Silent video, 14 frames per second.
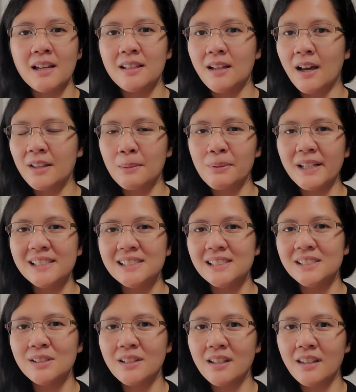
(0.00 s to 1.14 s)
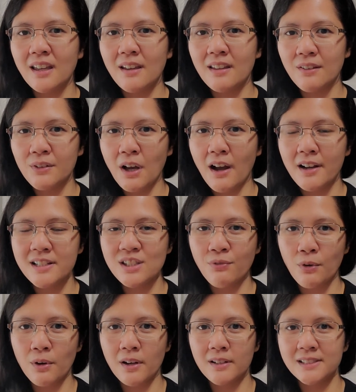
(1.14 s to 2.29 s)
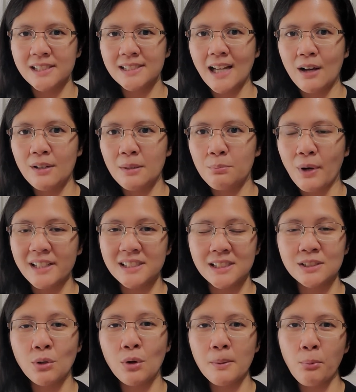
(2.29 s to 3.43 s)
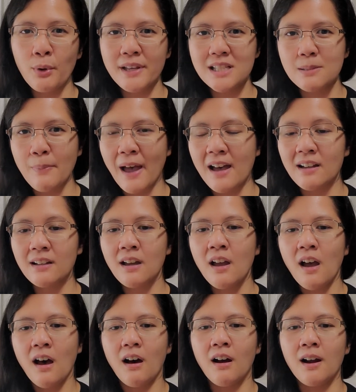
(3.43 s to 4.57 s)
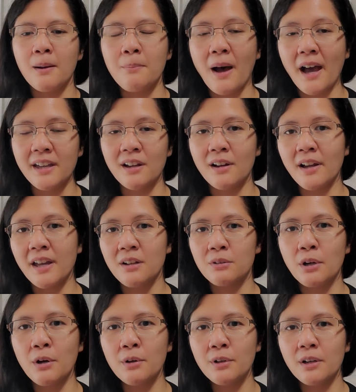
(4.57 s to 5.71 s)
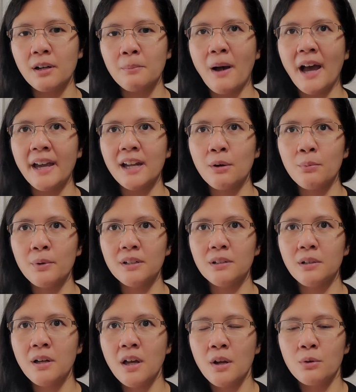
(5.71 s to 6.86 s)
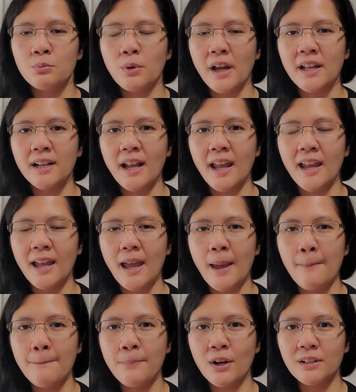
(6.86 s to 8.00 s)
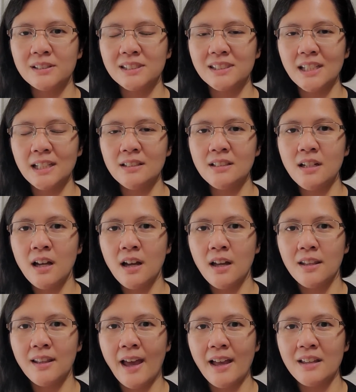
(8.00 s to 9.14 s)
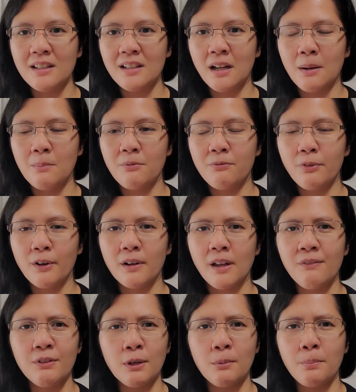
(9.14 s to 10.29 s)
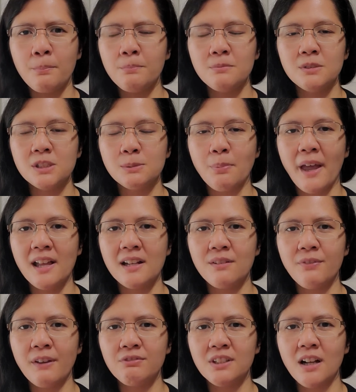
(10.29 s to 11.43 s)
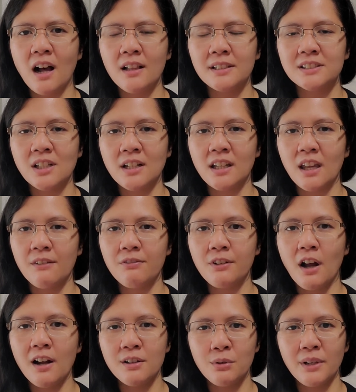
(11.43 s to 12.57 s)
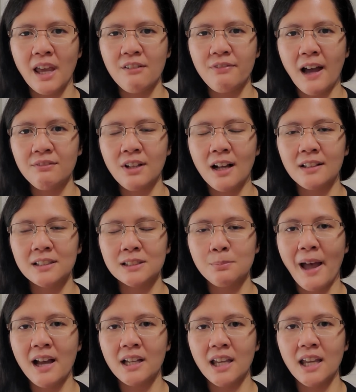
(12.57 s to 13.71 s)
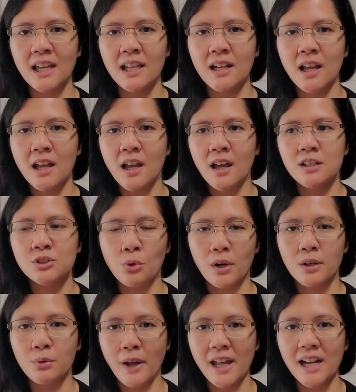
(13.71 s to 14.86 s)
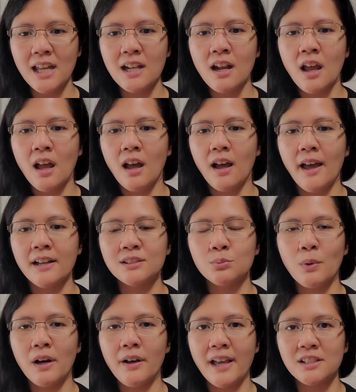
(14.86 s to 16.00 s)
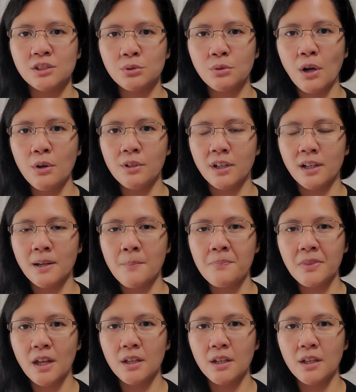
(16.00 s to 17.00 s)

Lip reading: Other places you can get gift cards for discounted prices or points back are Meijer and Kroger. Meijer will run a M-Perks deal that for if you spend $50 on a gift card, you'll get $5 back in store credit, as well as Kroger.